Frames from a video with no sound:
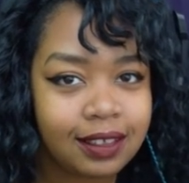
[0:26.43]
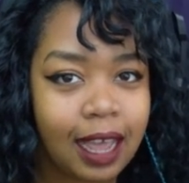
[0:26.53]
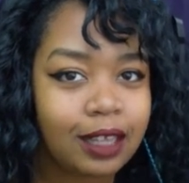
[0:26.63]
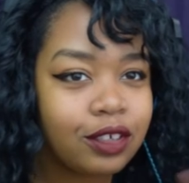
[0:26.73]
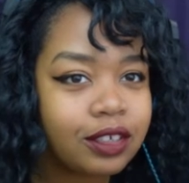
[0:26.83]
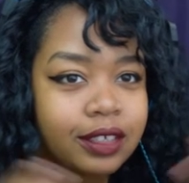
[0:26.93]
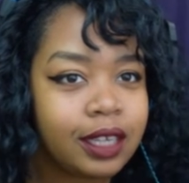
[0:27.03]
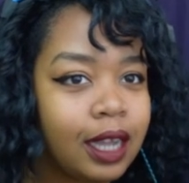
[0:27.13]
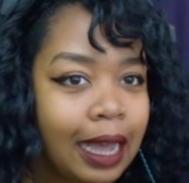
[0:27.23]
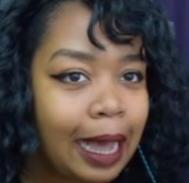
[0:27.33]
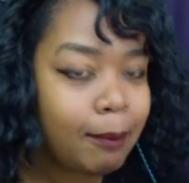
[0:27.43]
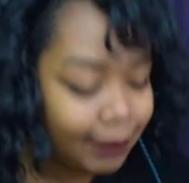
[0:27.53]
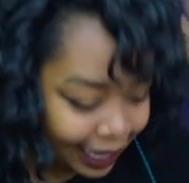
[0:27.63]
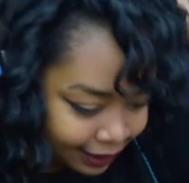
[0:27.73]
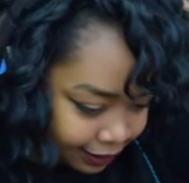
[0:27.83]
I look
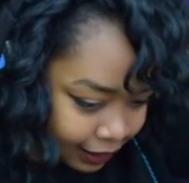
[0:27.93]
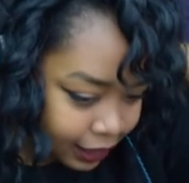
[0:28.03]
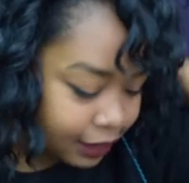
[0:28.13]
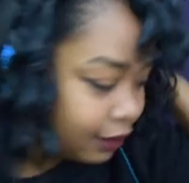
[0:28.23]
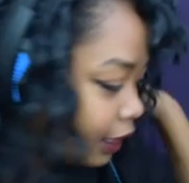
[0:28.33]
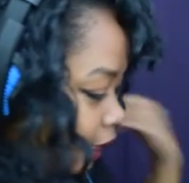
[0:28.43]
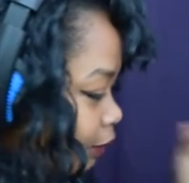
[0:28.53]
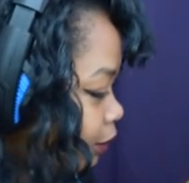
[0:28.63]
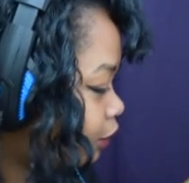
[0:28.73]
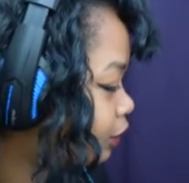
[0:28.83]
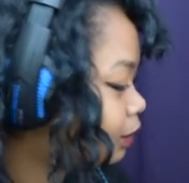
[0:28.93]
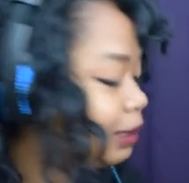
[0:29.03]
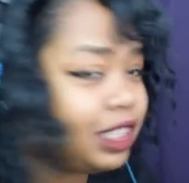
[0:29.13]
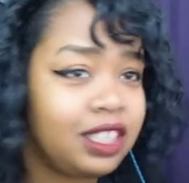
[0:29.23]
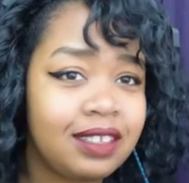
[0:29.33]
amazing. It's like I was using
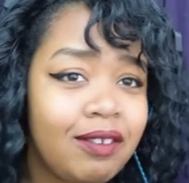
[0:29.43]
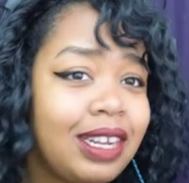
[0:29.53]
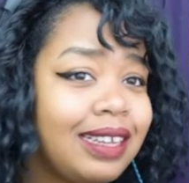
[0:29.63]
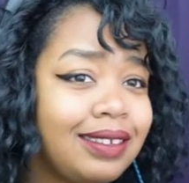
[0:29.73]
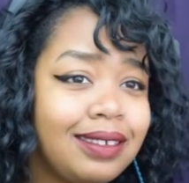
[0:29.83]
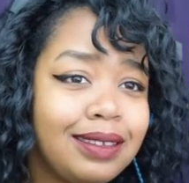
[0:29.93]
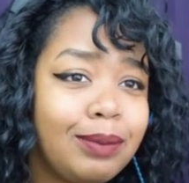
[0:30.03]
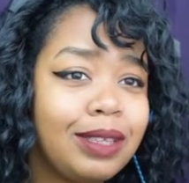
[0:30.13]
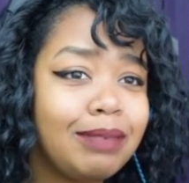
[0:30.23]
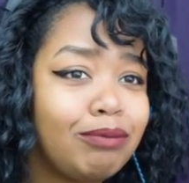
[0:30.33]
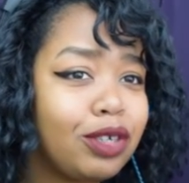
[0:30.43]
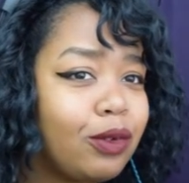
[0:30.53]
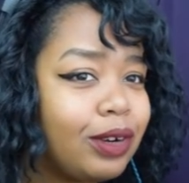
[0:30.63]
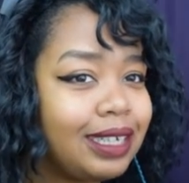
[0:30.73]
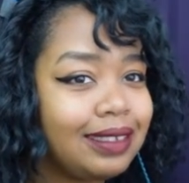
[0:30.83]
my G7X, except the
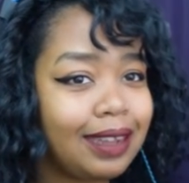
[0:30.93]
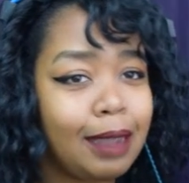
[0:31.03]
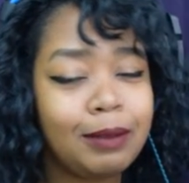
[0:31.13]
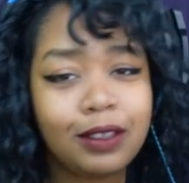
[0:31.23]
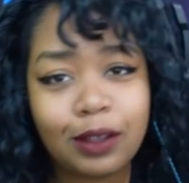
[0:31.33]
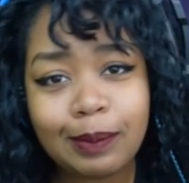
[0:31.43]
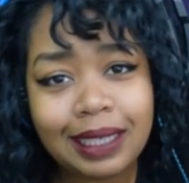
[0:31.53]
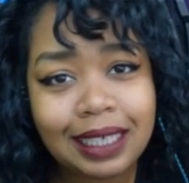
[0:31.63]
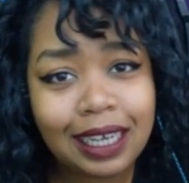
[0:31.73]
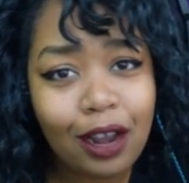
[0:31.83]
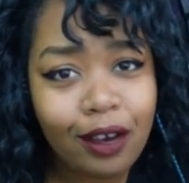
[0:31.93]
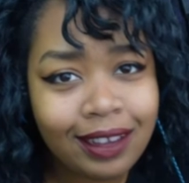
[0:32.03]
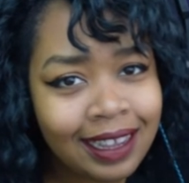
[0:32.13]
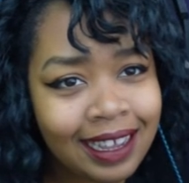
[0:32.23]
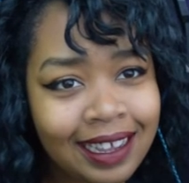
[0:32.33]
recording time is so much
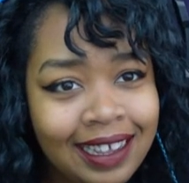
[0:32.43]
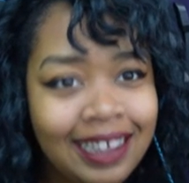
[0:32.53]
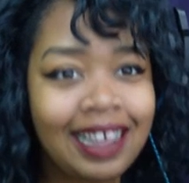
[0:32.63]
longer.